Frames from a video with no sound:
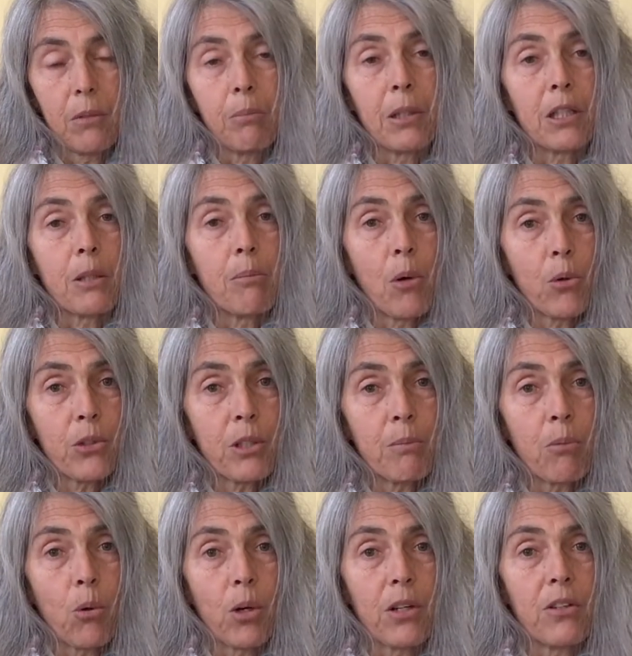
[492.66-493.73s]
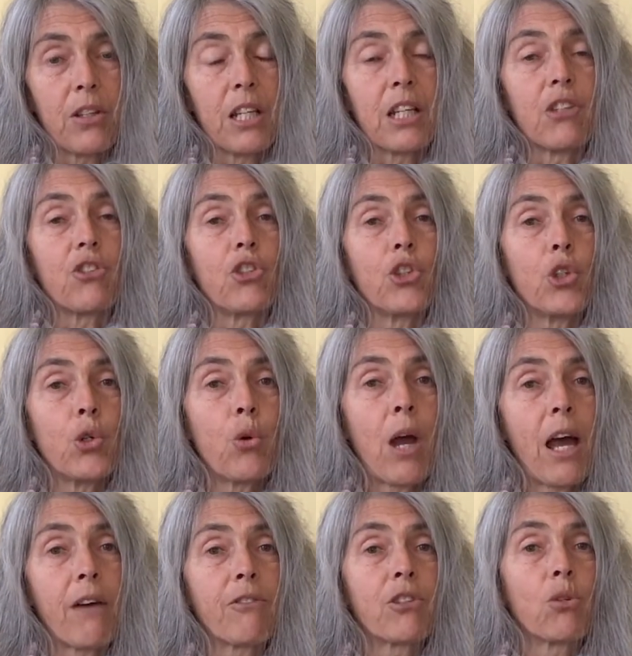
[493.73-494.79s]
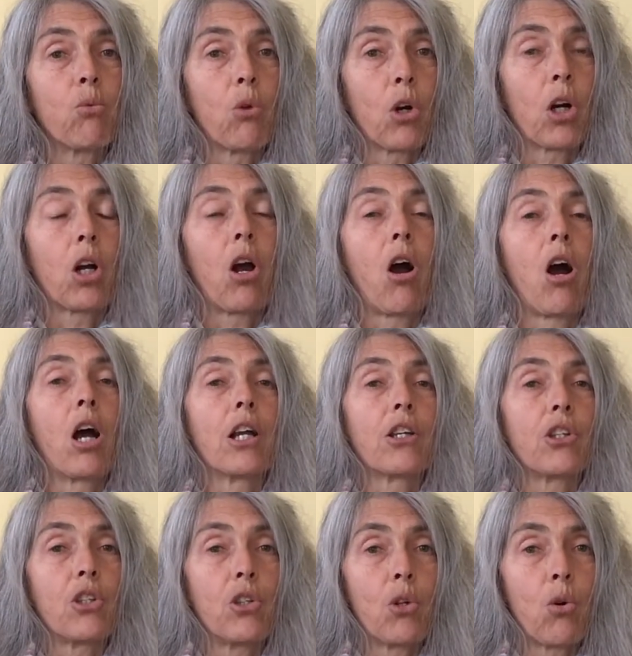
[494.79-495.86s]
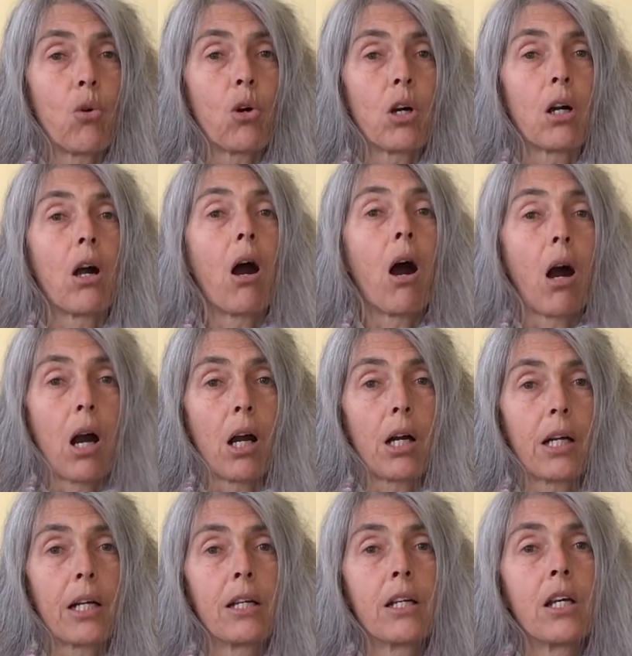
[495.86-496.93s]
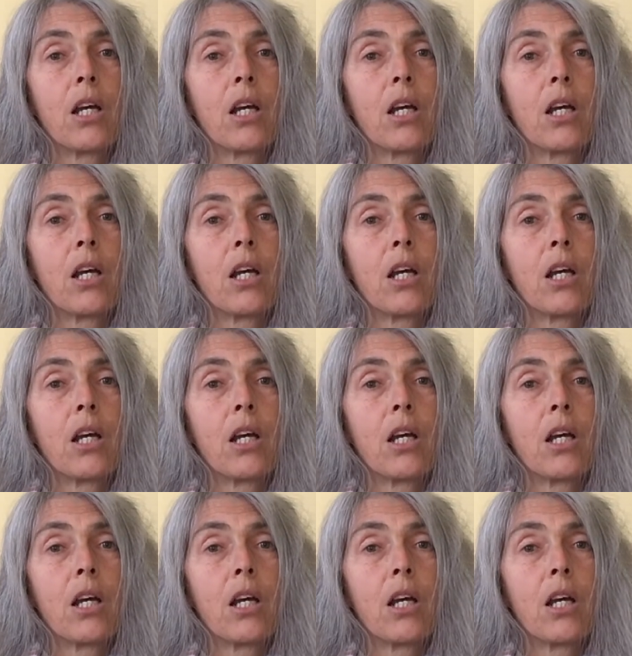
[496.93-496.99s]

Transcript: But the most important thing is you have to work on your arc,